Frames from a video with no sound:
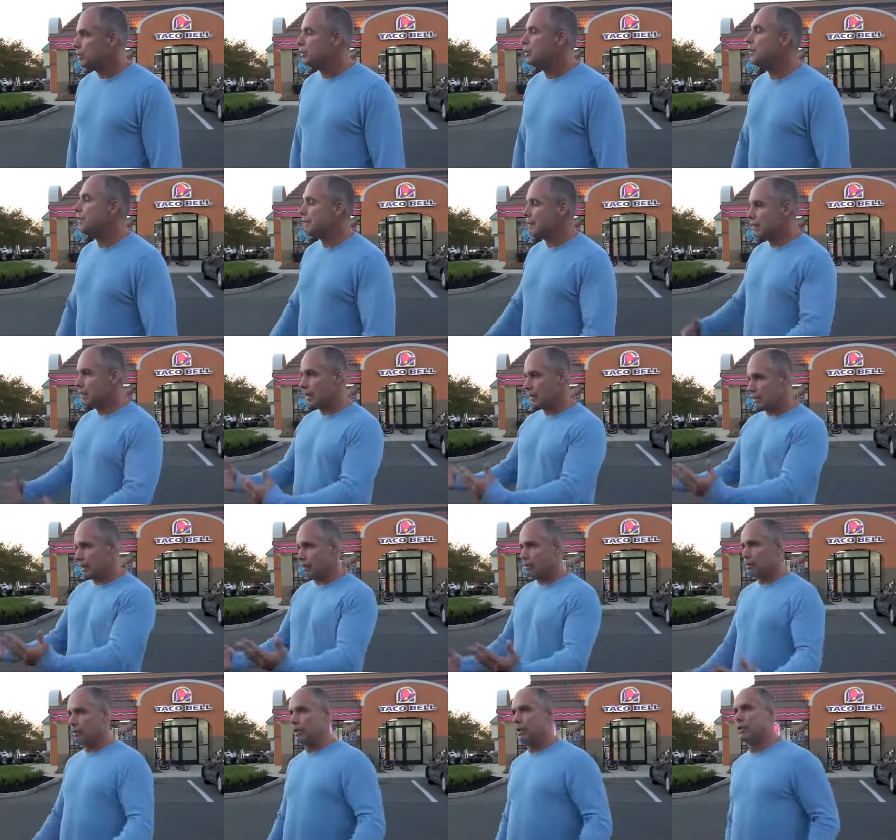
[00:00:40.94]
Do you feel
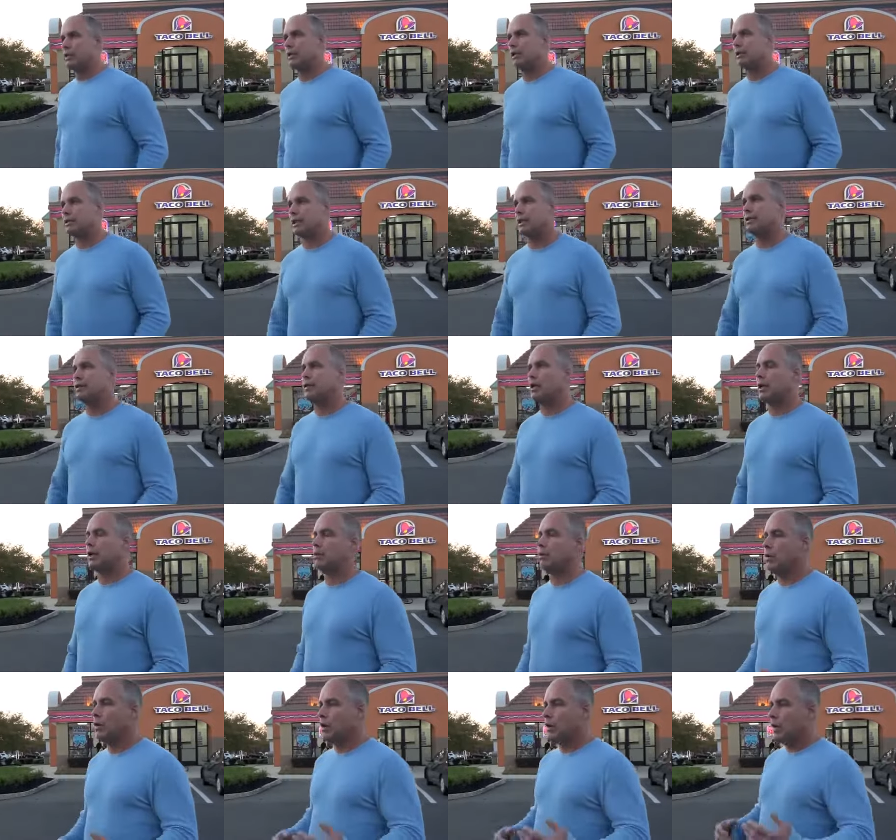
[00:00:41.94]
like is it like
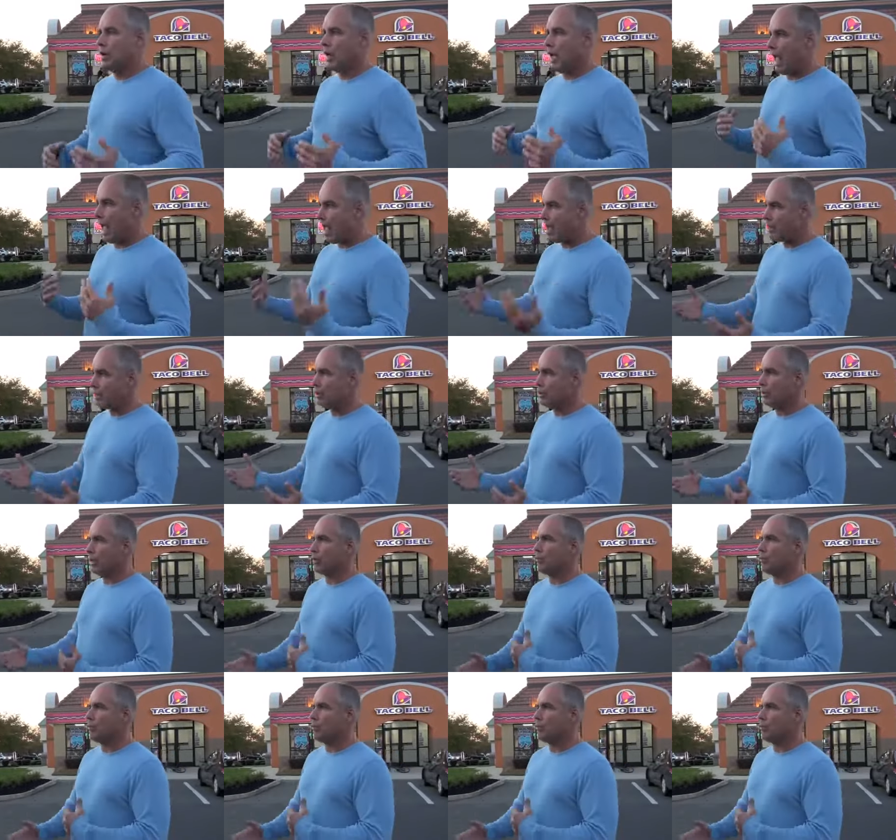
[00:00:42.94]
anger?